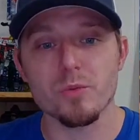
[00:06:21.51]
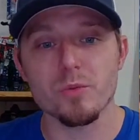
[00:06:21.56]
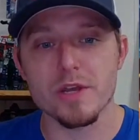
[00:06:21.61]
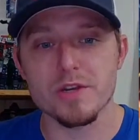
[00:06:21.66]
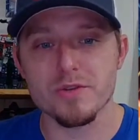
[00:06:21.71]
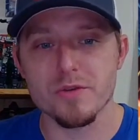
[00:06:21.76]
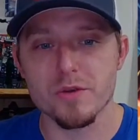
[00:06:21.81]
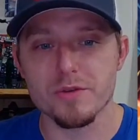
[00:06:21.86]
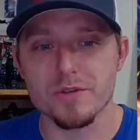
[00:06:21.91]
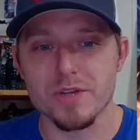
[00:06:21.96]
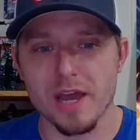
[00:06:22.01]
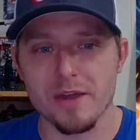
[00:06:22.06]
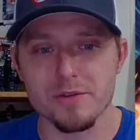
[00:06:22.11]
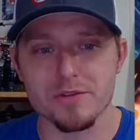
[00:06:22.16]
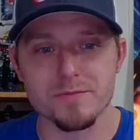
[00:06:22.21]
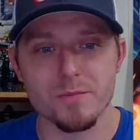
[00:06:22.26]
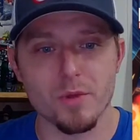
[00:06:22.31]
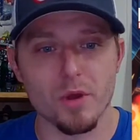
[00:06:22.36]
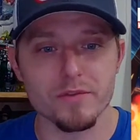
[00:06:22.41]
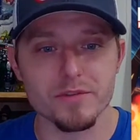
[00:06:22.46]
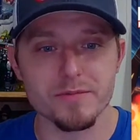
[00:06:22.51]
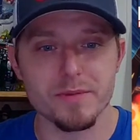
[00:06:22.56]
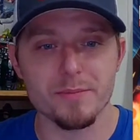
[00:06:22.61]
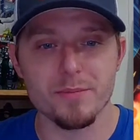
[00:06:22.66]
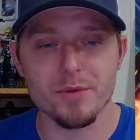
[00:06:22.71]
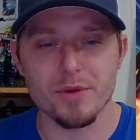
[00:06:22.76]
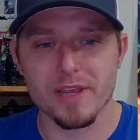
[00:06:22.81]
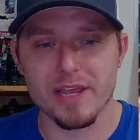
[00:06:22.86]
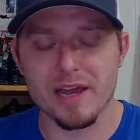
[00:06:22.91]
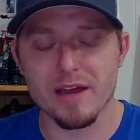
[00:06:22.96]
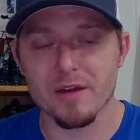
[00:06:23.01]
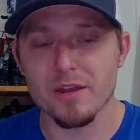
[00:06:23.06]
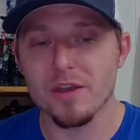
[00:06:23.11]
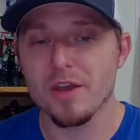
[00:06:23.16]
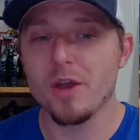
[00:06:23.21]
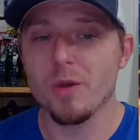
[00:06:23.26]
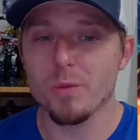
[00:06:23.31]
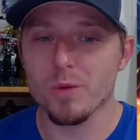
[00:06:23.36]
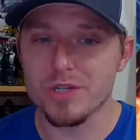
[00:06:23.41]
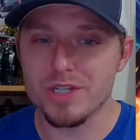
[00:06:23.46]
retro titles Marvel's been putting out,
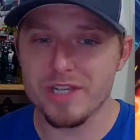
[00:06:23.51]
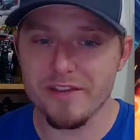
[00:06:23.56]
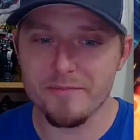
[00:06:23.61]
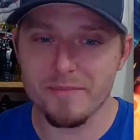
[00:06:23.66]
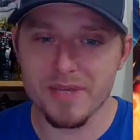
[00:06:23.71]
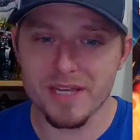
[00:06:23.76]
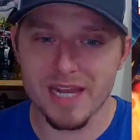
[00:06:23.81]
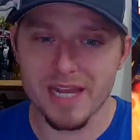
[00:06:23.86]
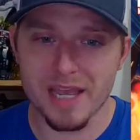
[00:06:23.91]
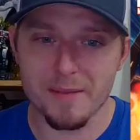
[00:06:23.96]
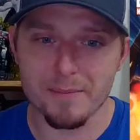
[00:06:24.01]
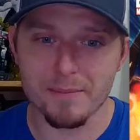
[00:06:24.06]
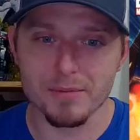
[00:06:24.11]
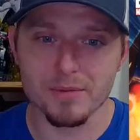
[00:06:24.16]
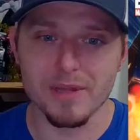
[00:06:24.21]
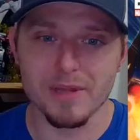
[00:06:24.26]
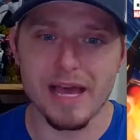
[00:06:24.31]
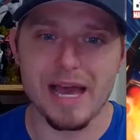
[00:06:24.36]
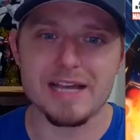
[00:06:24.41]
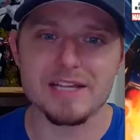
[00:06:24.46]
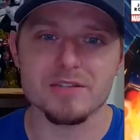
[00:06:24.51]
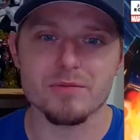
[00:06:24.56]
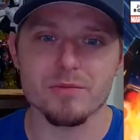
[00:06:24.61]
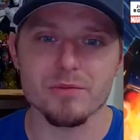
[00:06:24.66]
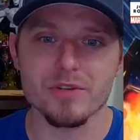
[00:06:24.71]
which have been a blast.